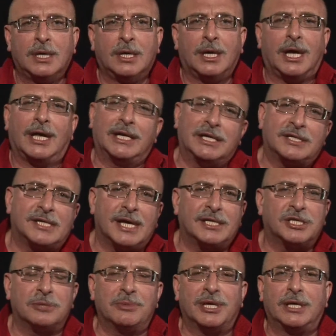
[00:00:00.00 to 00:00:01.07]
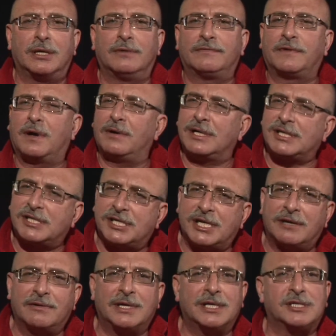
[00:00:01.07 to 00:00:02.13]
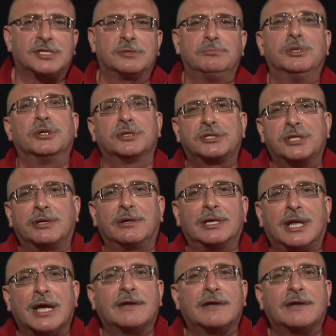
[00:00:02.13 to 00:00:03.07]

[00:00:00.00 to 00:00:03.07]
And he said to me in a very serious military-like